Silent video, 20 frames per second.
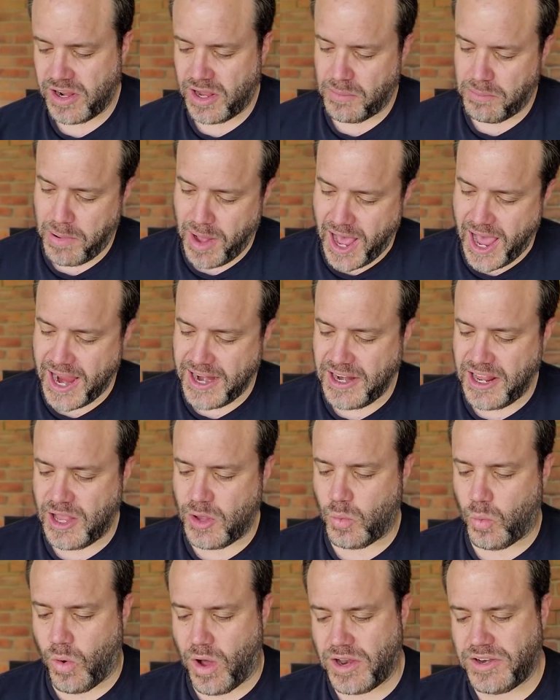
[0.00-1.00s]

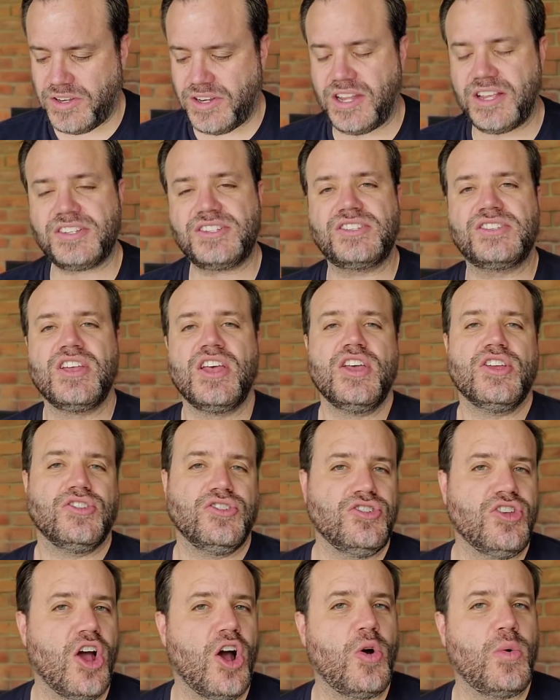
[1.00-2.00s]
abiding, oneness,
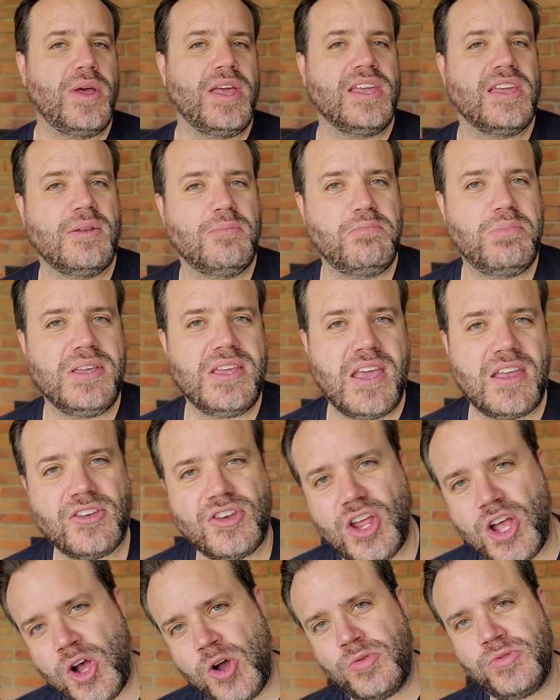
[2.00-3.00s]
knowing and being
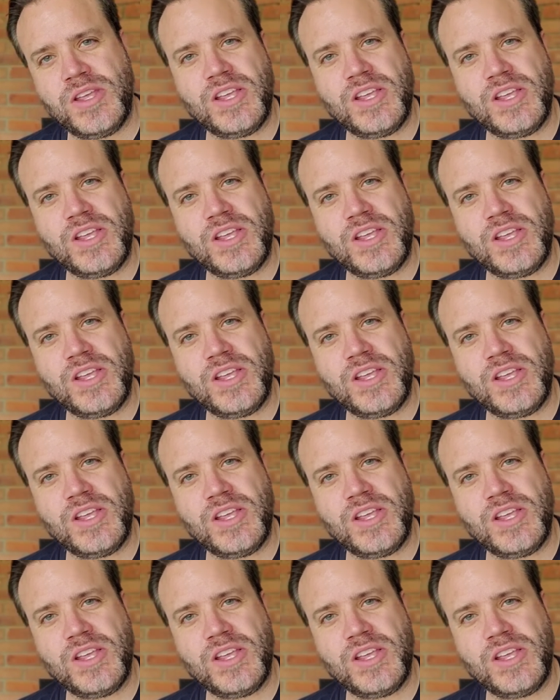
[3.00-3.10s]
known.